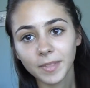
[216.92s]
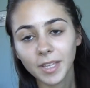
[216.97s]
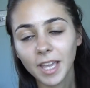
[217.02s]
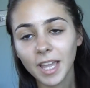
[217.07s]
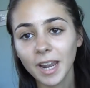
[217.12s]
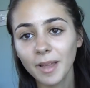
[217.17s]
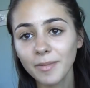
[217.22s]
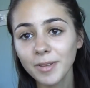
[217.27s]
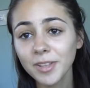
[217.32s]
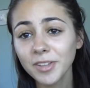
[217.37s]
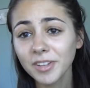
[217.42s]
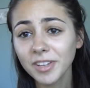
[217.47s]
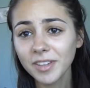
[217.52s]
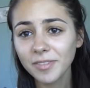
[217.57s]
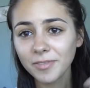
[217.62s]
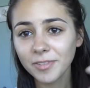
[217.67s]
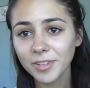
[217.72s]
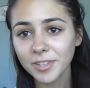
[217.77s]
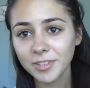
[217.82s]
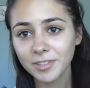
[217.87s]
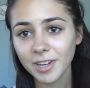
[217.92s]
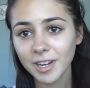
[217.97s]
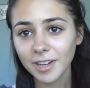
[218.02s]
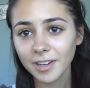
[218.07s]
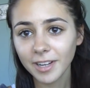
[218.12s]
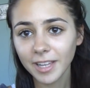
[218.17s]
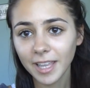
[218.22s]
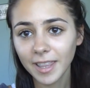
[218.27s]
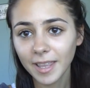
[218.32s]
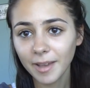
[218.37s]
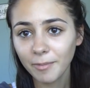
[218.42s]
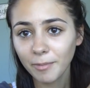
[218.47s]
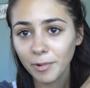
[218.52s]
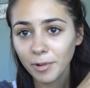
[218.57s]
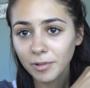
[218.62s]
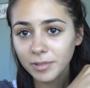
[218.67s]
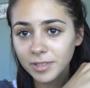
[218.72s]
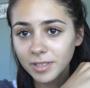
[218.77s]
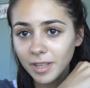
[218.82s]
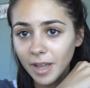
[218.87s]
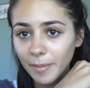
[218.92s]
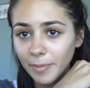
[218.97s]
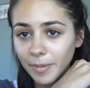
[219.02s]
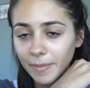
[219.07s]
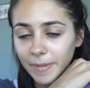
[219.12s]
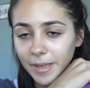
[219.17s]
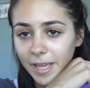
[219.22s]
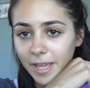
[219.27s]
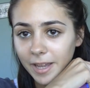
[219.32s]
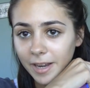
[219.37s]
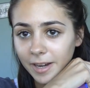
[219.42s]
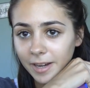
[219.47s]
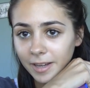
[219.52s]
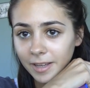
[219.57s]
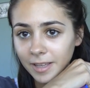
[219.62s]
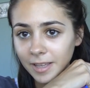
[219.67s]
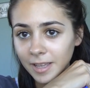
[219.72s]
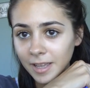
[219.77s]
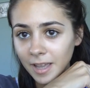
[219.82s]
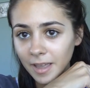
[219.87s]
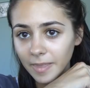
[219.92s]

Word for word: And I've been looking for a straightener again that won't stop on my hair,